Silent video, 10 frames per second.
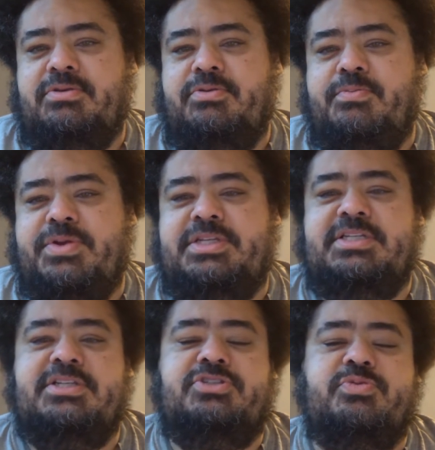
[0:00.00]
But
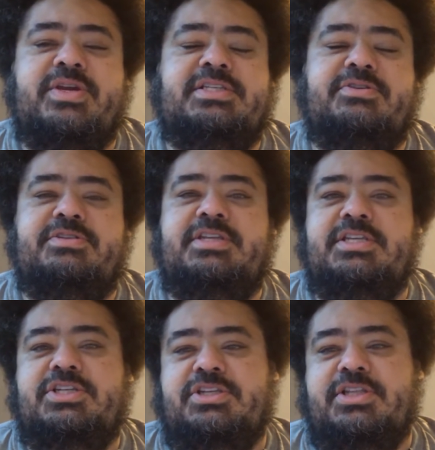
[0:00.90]
Jesus directs their
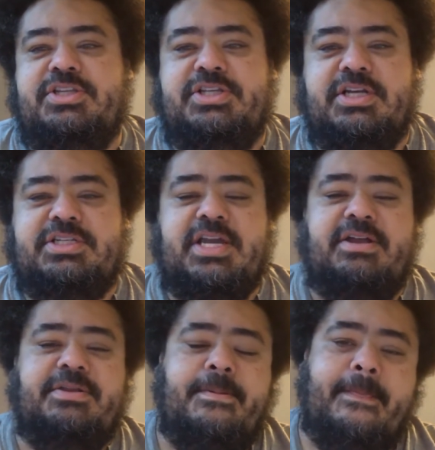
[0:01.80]
attention to this young
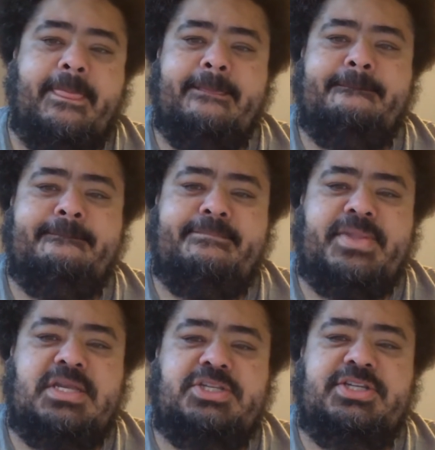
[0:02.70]
child.
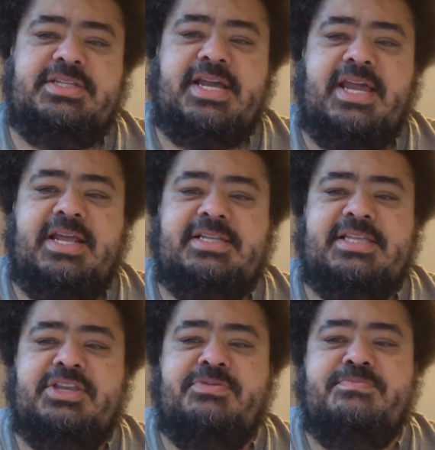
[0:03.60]
Jesus highlights the
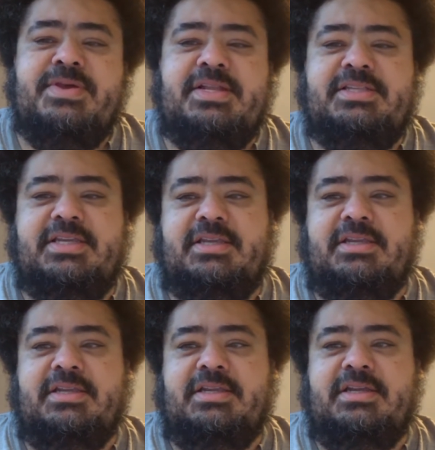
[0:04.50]
humility
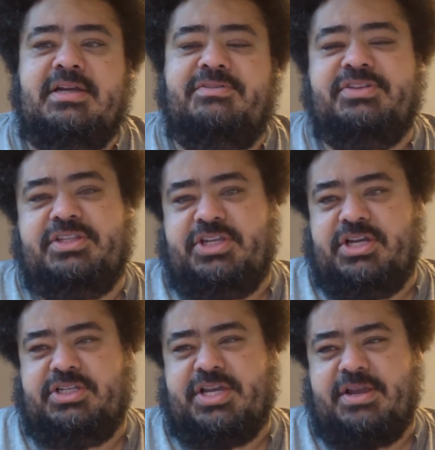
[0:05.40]
of such a
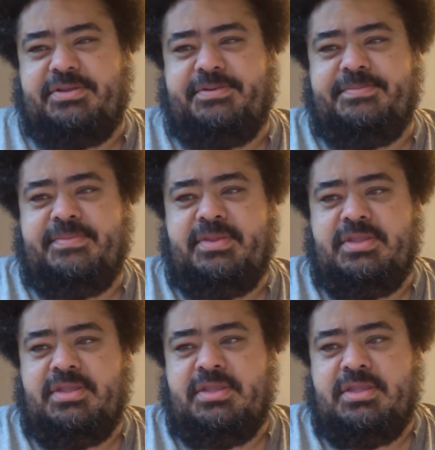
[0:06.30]
young child.
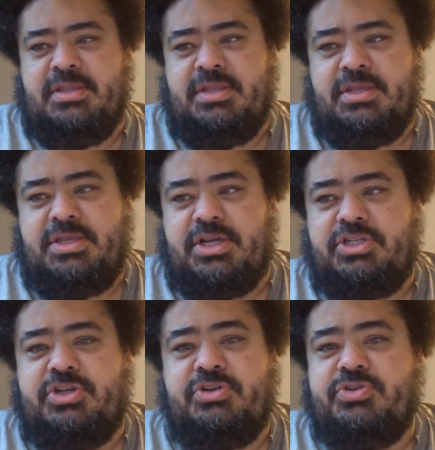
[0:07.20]
Young
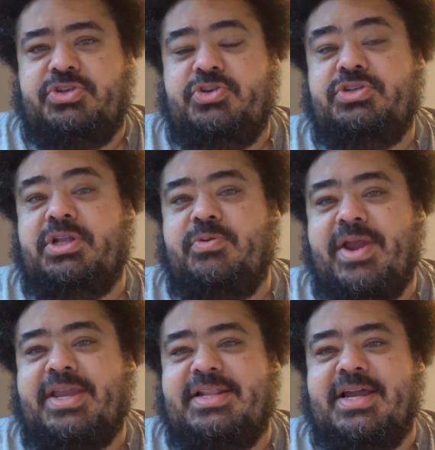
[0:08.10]
children usually
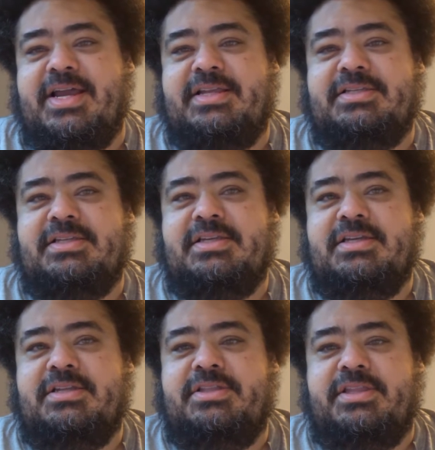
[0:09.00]
recognize
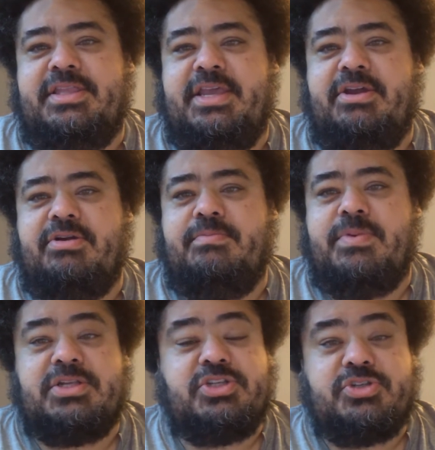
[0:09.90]
that they are
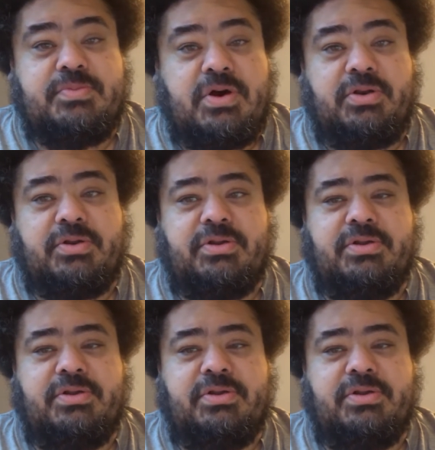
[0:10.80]
much smaller